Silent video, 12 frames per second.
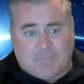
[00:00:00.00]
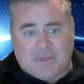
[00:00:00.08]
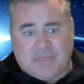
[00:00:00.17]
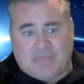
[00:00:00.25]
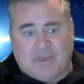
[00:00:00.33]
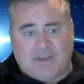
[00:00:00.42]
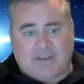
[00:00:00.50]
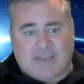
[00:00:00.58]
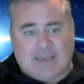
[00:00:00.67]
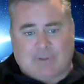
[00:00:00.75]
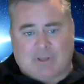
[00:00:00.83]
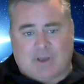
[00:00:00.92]
Then
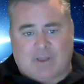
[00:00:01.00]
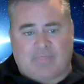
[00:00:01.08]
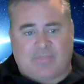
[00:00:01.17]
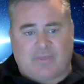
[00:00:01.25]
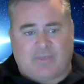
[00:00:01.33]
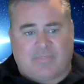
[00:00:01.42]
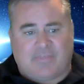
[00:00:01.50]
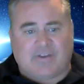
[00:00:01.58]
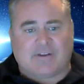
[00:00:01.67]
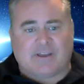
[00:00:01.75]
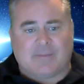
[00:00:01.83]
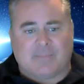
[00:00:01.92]
came along
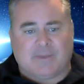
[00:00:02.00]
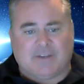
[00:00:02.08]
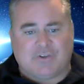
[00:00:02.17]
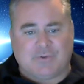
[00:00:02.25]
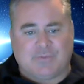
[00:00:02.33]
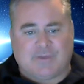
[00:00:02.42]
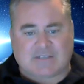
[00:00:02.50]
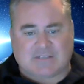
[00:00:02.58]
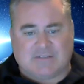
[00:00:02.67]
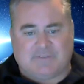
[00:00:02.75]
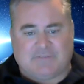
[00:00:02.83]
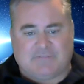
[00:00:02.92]
Ethereum in
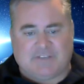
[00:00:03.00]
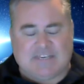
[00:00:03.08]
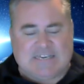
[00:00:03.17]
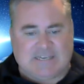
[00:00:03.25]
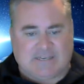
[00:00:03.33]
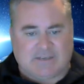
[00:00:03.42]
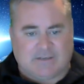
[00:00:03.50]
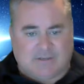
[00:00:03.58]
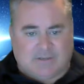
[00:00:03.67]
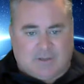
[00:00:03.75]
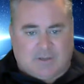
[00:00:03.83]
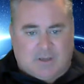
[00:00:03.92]
2015
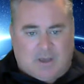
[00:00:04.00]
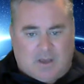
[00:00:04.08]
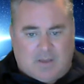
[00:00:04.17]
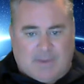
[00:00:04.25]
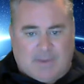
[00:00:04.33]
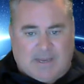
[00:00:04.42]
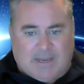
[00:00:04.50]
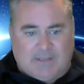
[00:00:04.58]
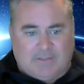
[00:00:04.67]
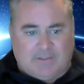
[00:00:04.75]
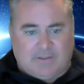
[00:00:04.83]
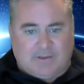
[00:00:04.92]
by
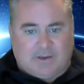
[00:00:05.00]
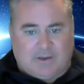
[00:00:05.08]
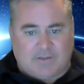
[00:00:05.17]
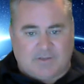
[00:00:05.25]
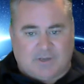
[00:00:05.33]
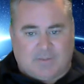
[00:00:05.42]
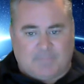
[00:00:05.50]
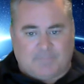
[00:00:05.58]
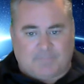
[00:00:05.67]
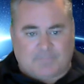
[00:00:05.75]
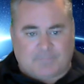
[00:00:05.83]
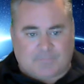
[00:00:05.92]
the
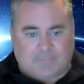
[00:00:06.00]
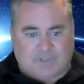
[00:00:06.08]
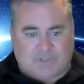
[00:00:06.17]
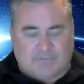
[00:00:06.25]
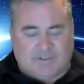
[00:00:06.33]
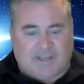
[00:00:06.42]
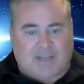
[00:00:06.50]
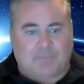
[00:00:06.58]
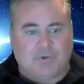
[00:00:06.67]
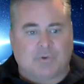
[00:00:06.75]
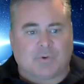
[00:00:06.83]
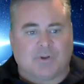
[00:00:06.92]
Vitalik
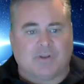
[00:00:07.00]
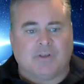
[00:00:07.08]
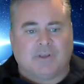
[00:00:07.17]
Buterin.